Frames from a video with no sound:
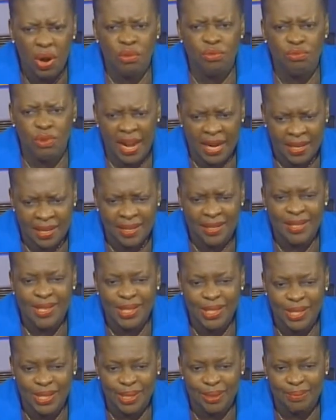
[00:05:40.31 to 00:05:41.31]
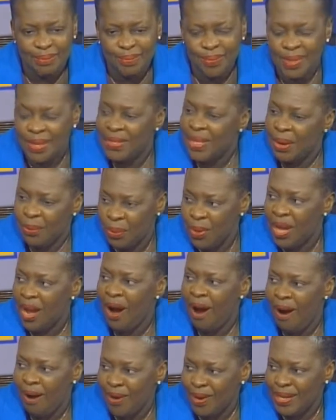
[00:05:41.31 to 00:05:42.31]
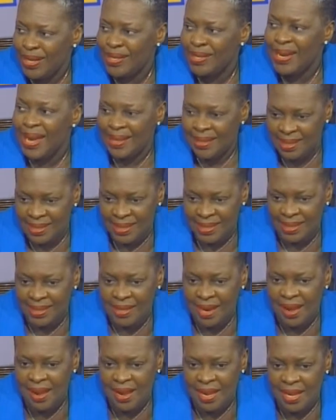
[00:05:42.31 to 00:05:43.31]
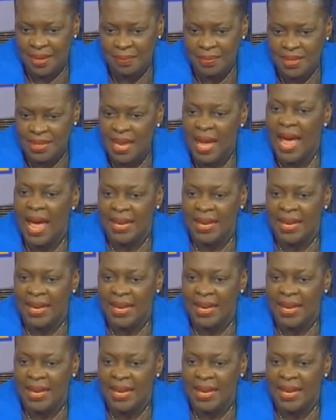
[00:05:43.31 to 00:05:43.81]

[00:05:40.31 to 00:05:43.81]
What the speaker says: a recognition that we are in testing times,